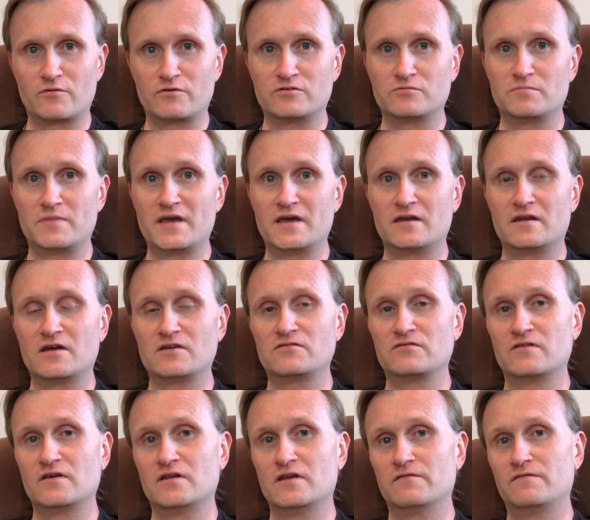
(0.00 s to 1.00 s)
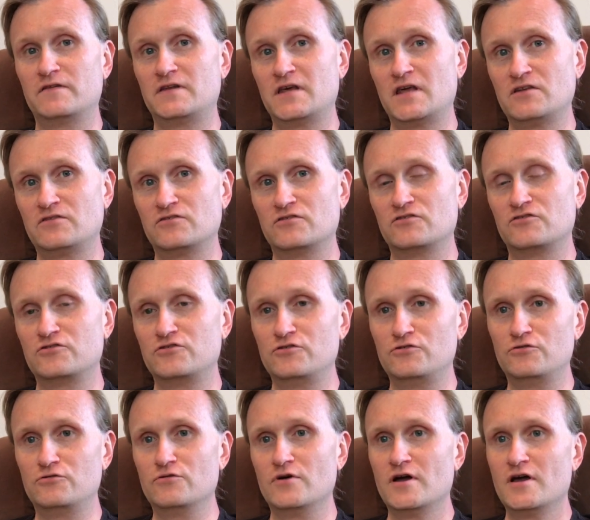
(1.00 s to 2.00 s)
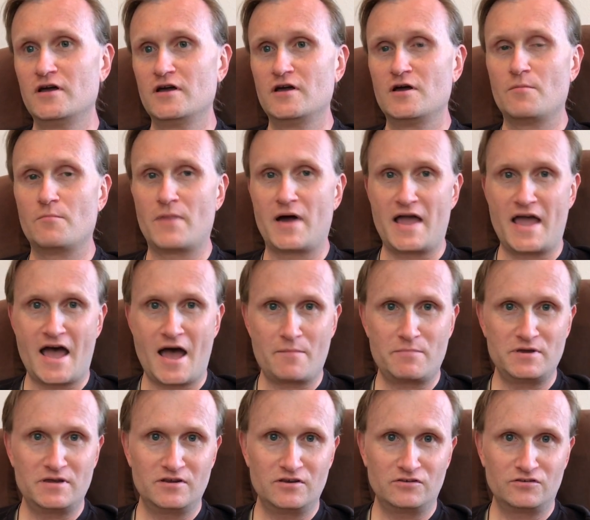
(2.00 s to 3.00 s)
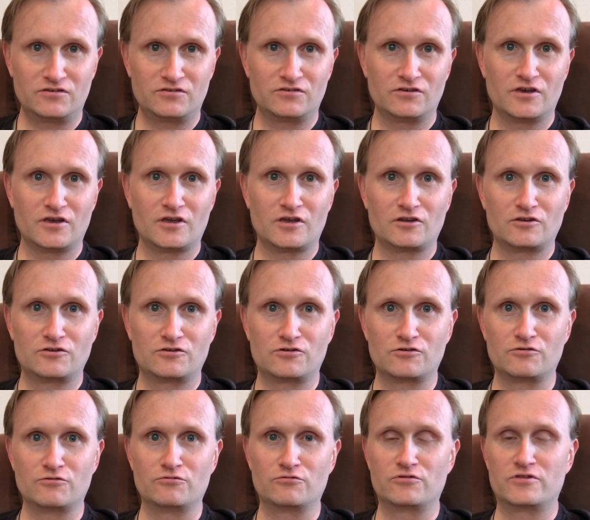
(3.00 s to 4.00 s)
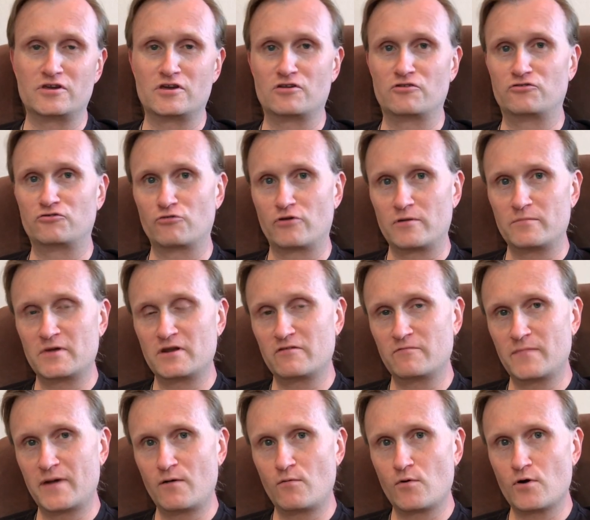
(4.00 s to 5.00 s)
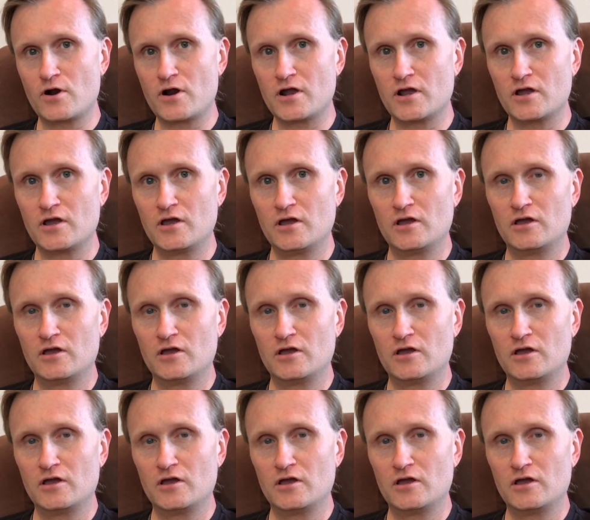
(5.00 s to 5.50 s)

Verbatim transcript: I wasn't paying enough, enough attention to my happiness, to the enjoyment of my work,